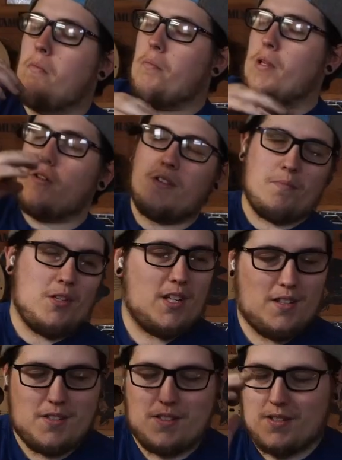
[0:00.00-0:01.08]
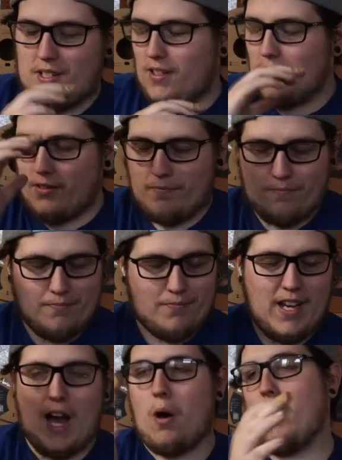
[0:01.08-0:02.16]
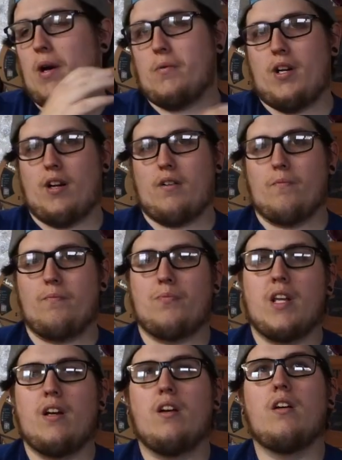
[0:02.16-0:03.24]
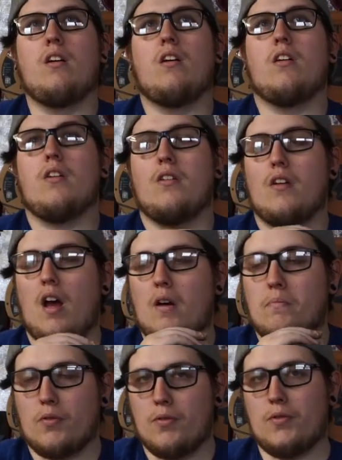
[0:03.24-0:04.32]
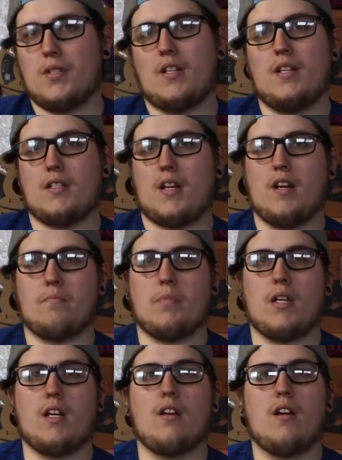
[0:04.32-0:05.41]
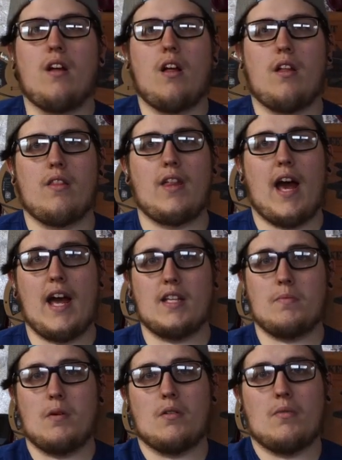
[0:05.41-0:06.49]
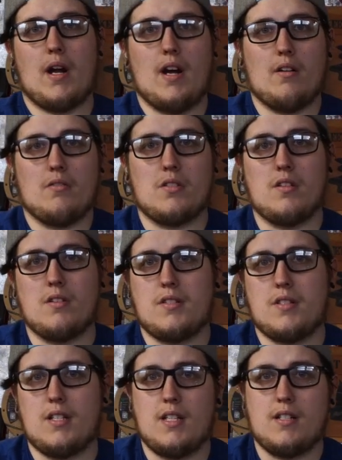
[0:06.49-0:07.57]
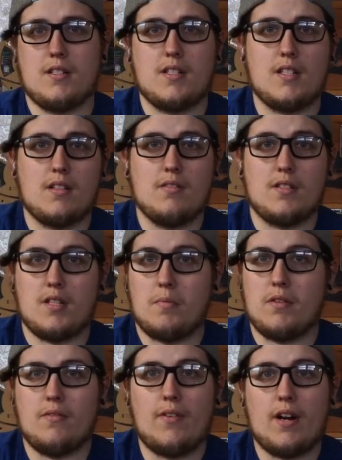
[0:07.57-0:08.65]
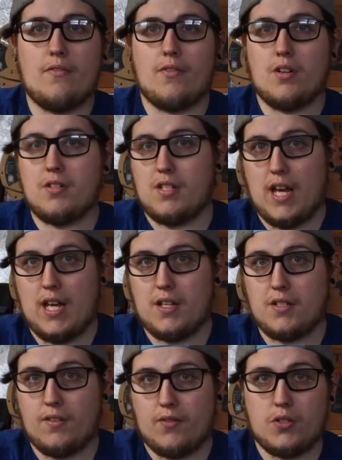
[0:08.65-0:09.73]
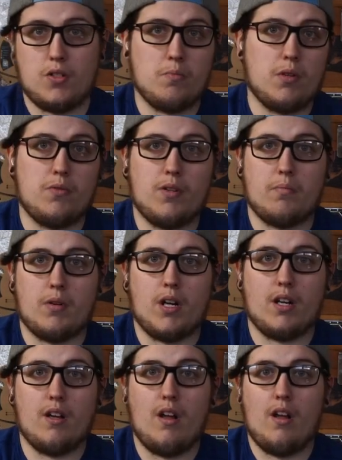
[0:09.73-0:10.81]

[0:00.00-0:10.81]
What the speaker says: But those machines still not why we're here. Prusa is a company that has been around since some of the very first days of consumer 3D printing,